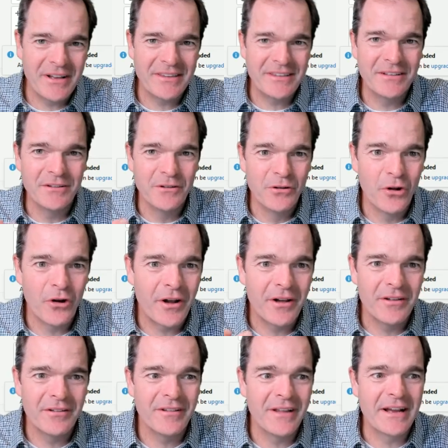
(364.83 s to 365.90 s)
look
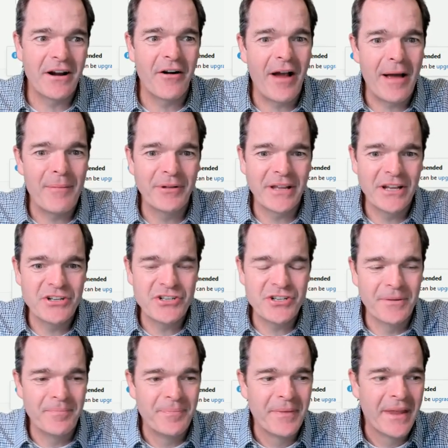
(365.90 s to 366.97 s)
like our
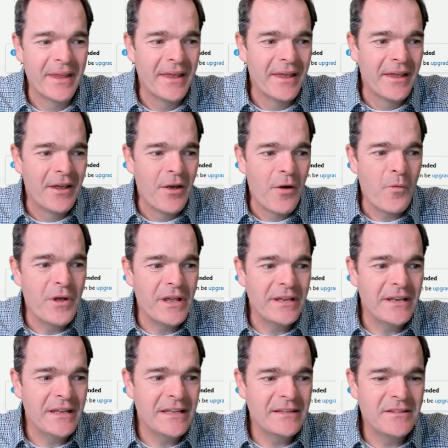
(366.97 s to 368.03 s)
application, we
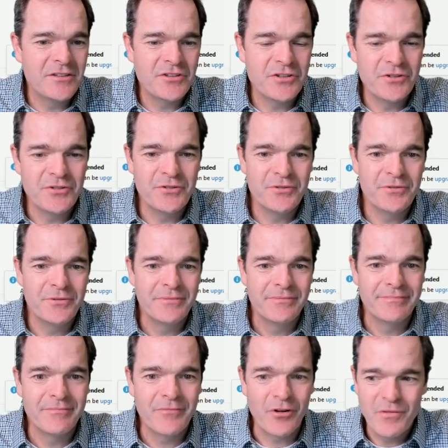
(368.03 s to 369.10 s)
need to,
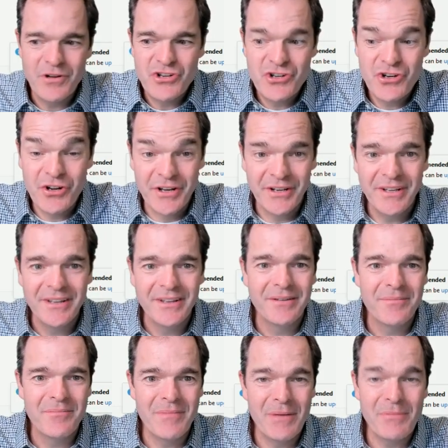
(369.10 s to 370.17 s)
or we should,
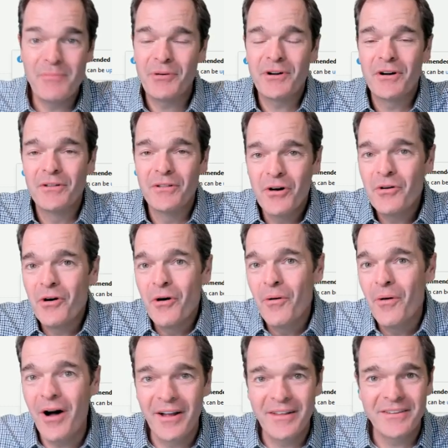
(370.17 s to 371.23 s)
maybe put our logo
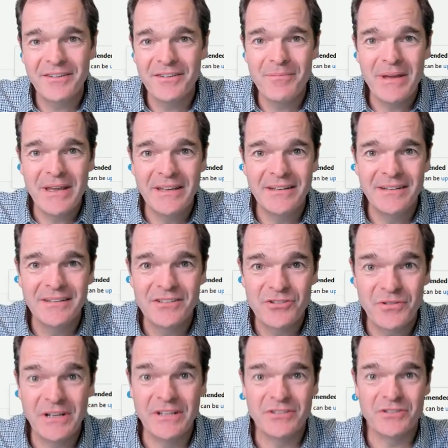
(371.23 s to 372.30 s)
onto the main
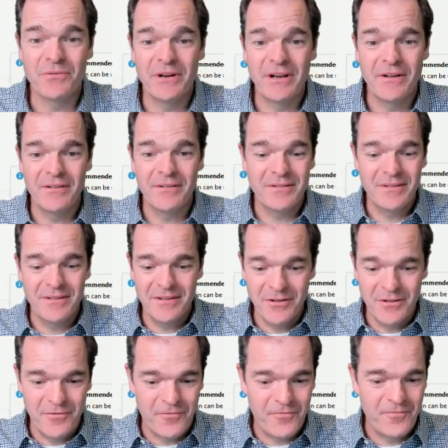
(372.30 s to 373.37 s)
screen. So when
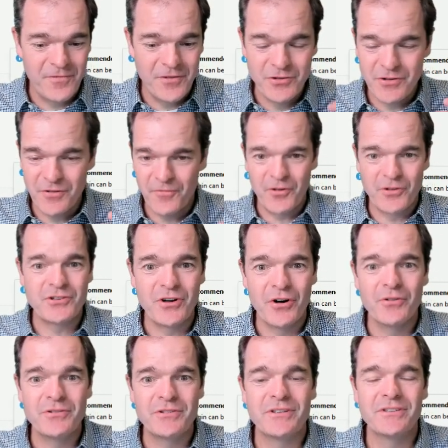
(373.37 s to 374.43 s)
the user first
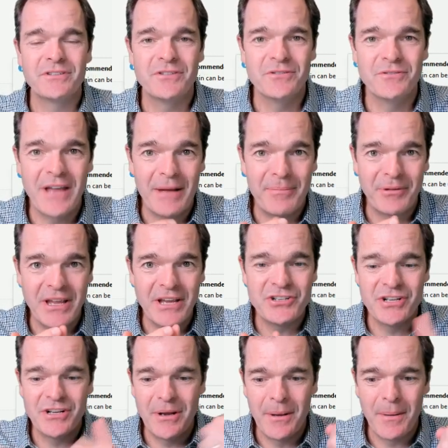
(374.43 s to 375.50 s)
goes to the
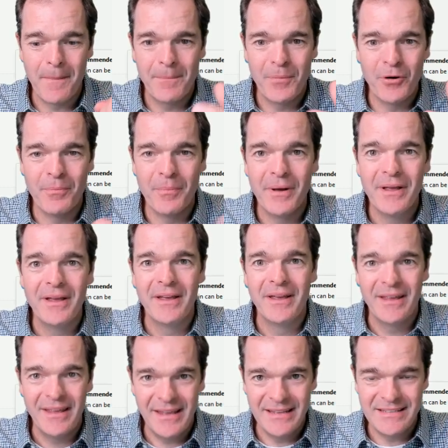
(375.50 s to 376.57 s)
application, boom,
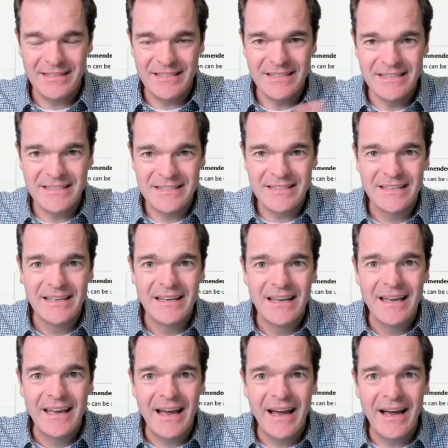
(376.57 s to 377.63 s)
it sees
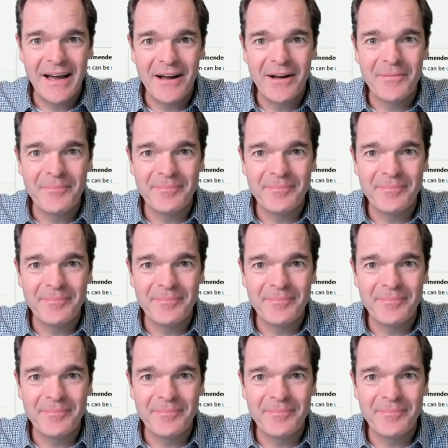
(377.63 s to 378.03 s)
the